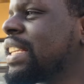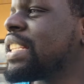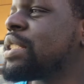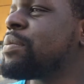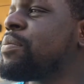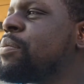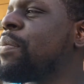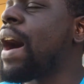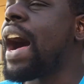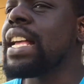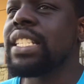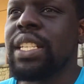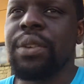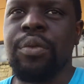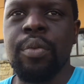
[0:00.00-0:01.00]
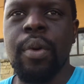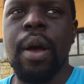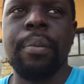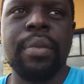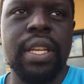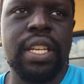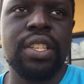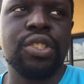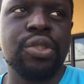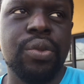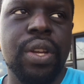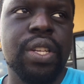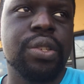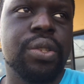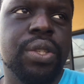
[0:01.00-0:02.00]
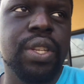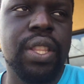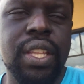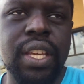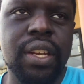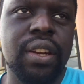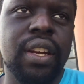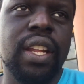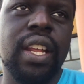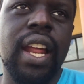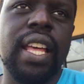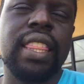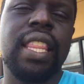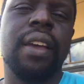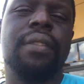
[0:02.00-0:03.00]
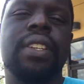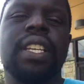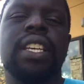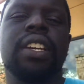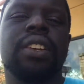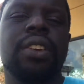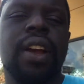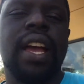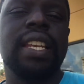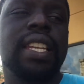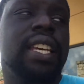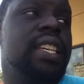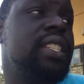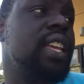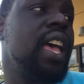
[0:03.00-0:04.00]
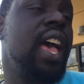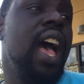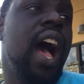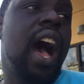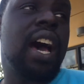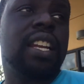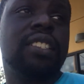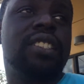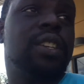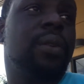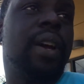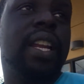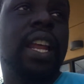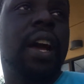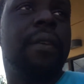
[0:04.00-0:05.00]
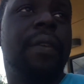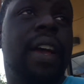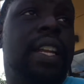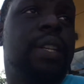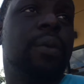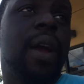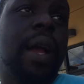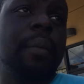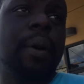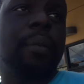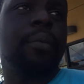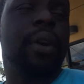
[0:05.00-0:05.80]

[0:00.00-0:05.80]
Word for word: thing that's positive about meeting strangers on the internet? I'd love to hear your ideas. Honestly, right now, if I had to rack my